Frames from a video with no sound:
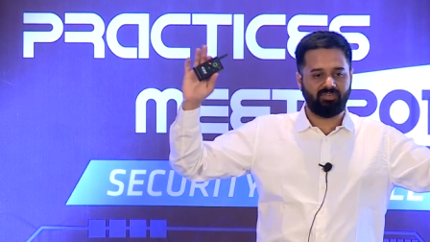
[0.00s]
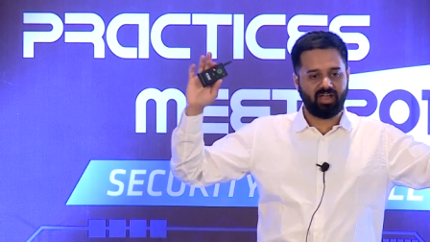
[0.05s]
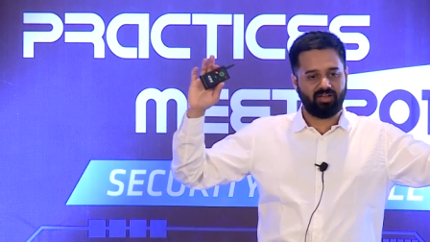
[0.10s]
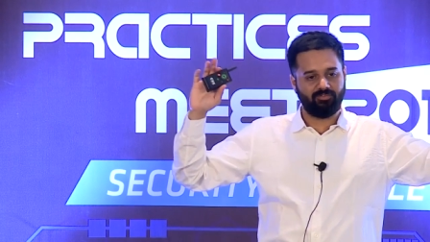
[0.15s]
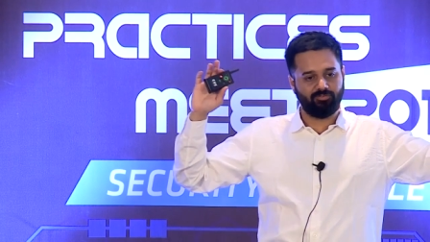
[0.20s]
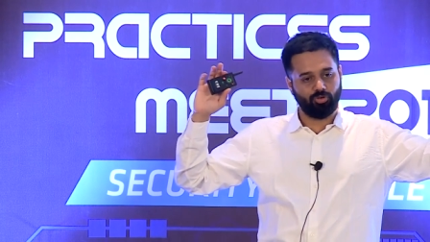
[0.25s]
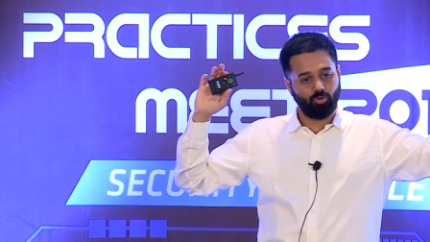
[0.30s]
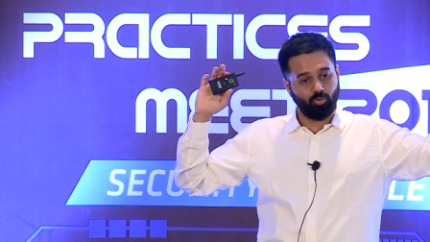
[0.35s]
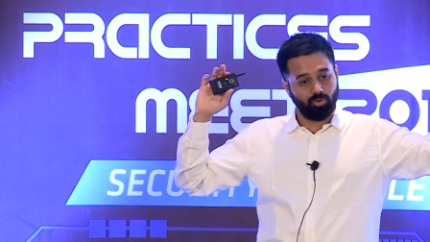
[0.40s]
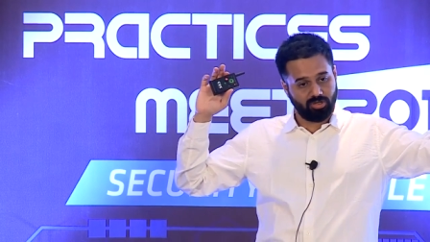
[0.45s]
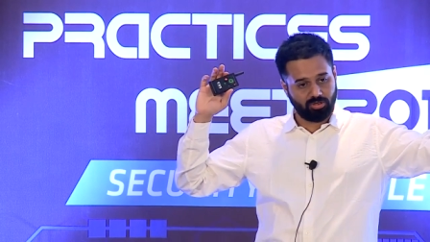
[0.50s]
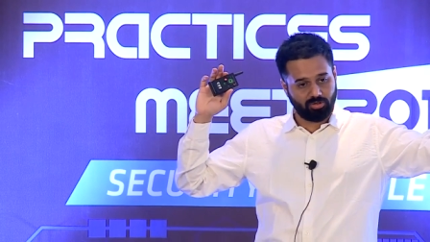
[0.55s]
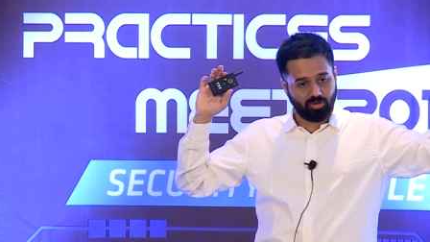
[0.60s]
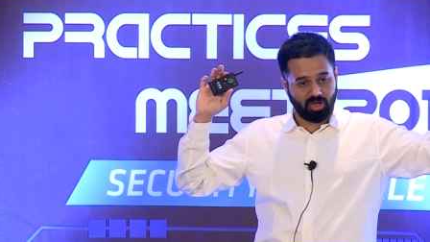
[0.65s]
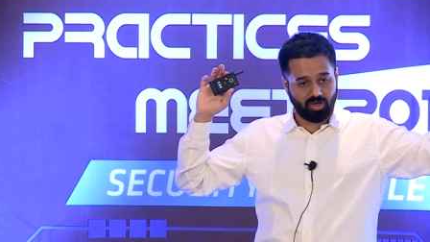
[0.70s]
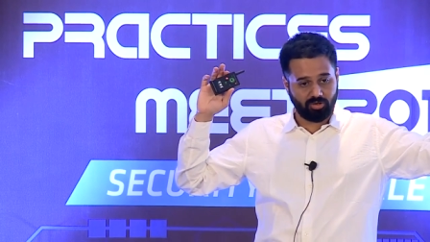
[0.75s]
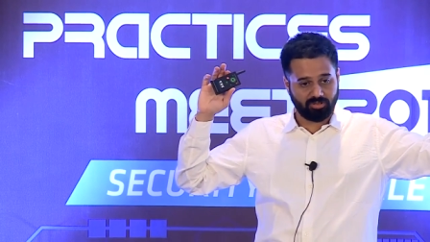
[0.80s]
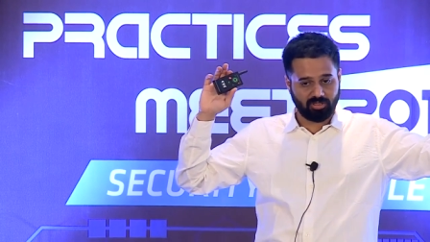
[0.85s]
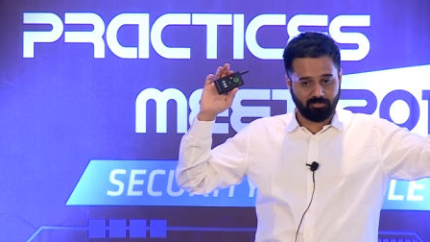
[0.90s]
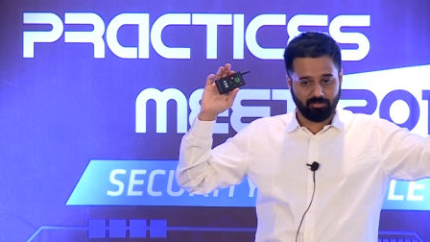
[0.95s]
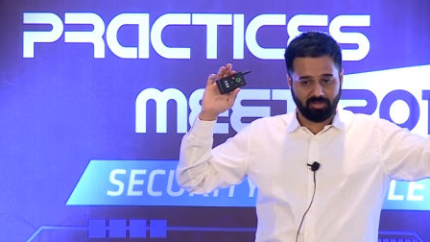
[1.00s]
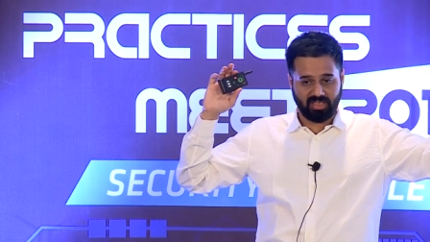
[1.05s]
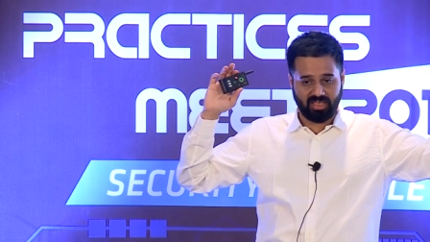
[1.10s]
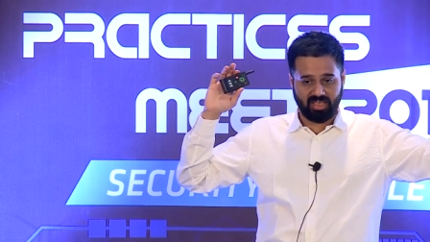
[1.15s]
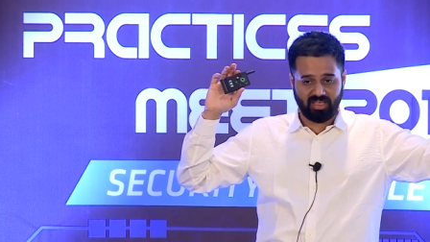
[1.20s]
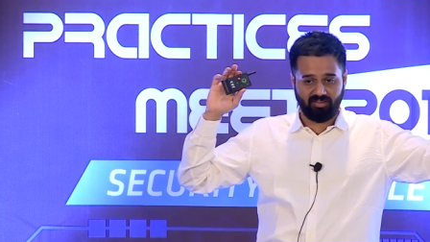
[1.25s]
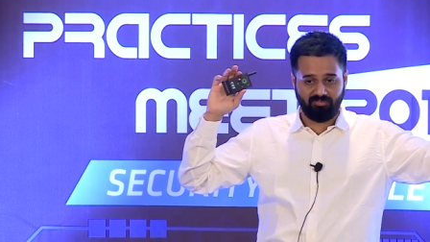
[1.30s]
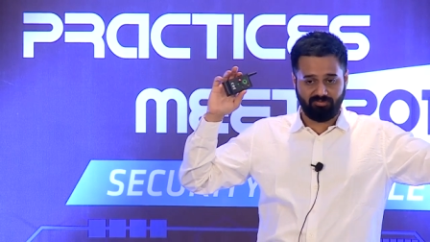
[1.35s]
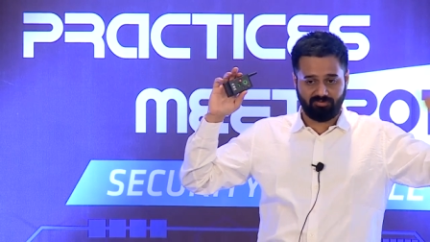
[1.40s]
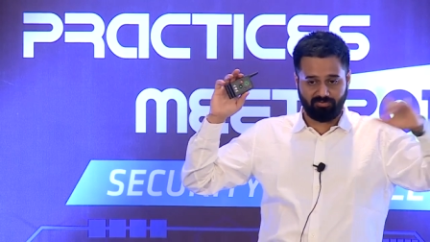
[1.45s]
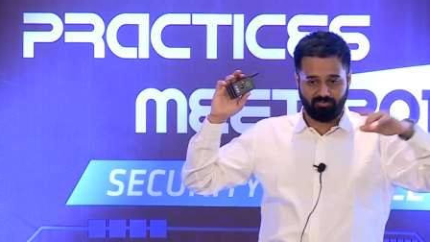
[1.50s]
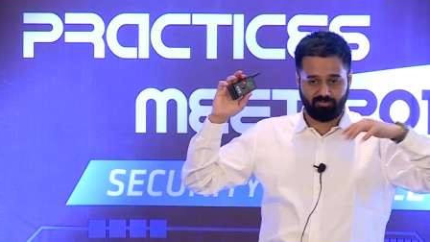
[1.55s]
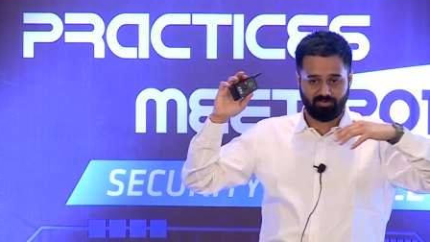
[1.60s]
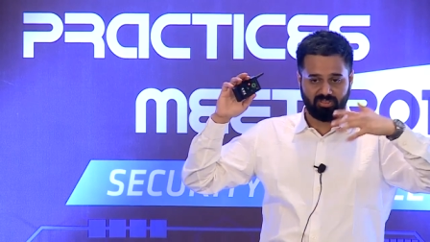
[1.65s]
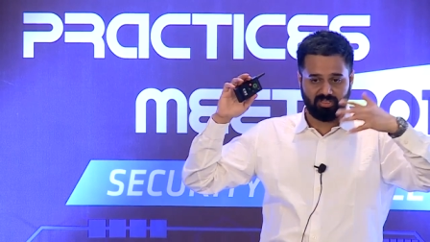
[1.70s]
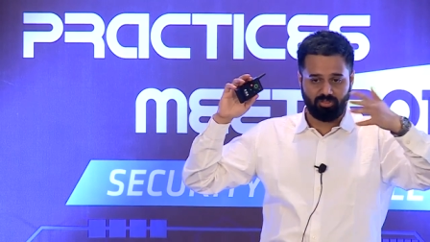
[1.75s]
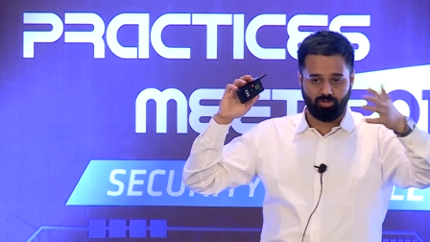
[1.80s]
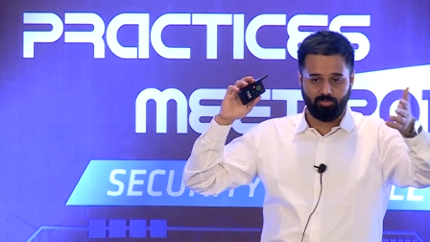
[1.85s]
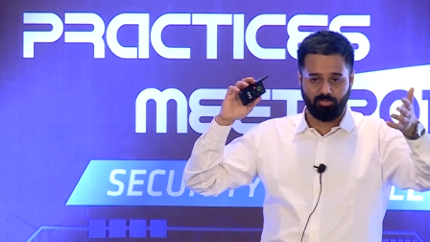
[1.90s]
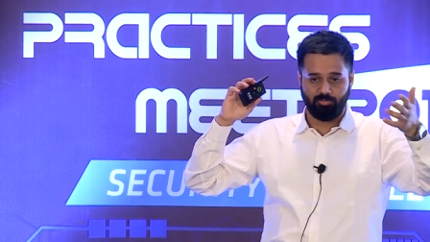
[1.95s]
I have view into how they behave in
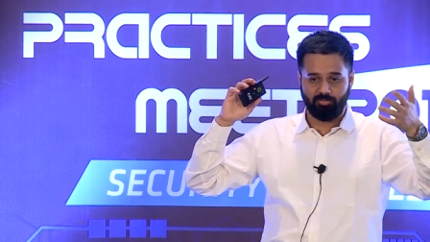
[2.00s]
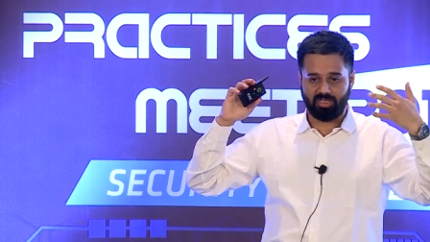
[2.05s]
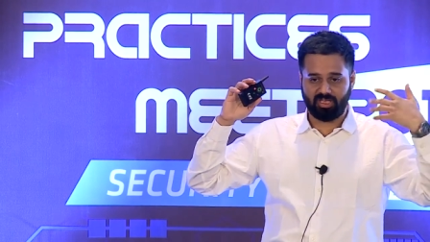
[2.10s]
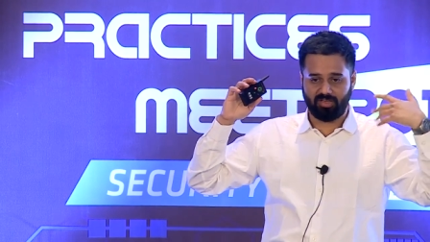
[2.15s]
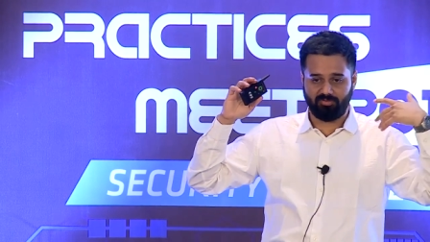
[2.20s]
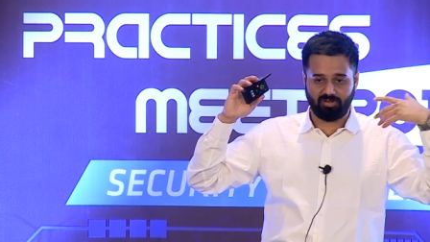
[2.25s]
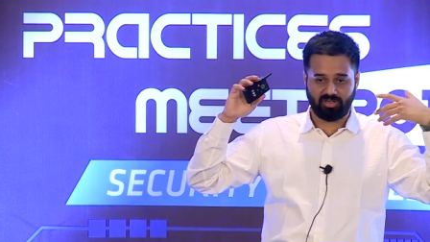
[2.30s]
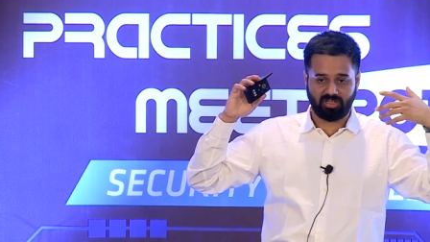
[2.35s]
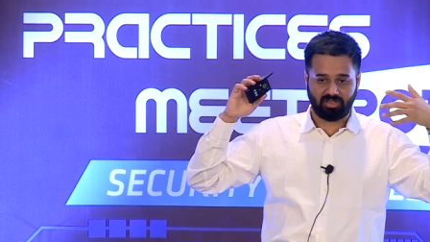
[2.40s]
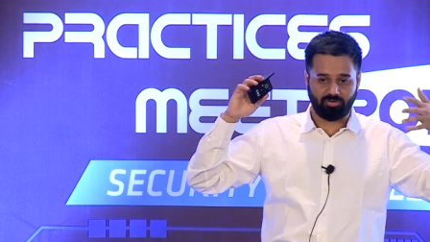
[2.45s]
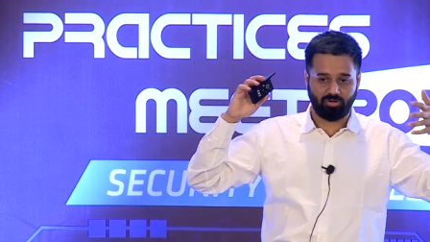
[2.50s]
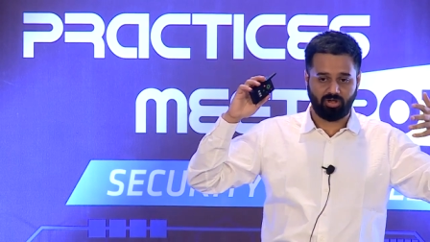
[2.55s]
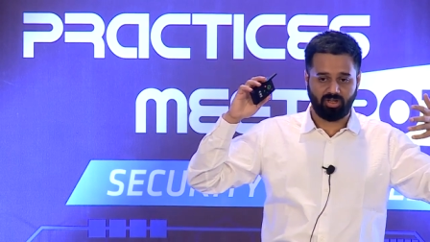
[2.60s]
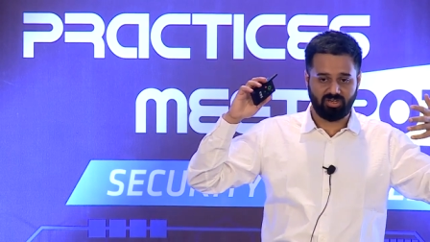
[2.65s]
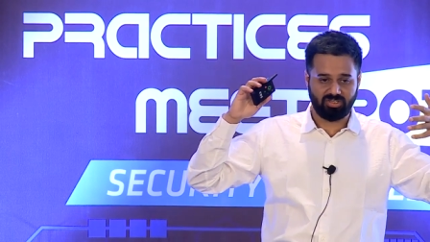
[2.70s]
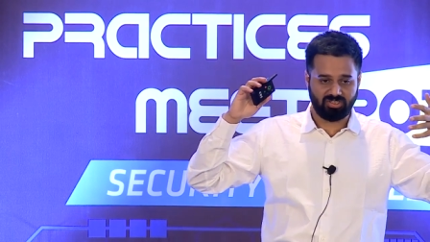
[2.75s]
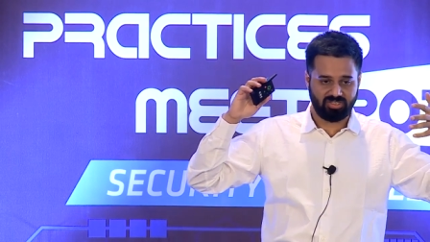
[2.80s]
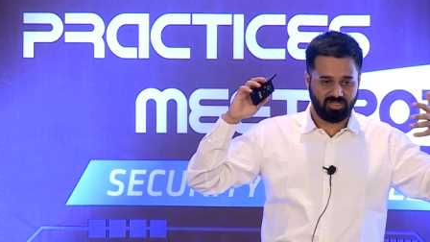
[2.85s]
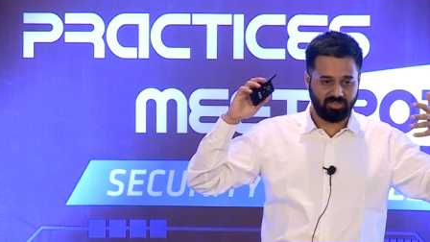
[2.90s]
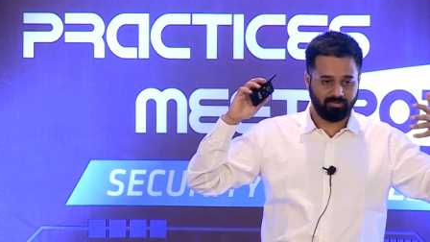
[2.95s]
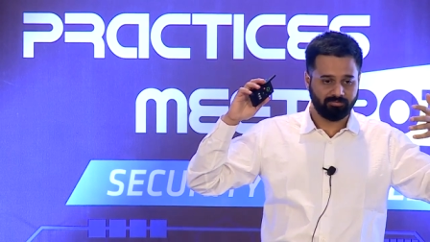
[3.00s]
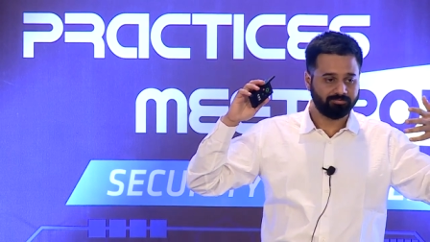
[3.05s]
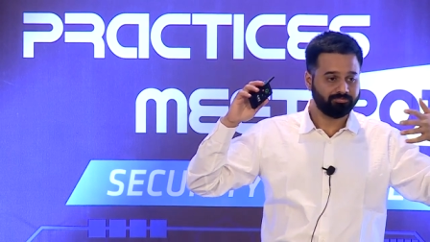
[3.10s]
the human behavioral technology,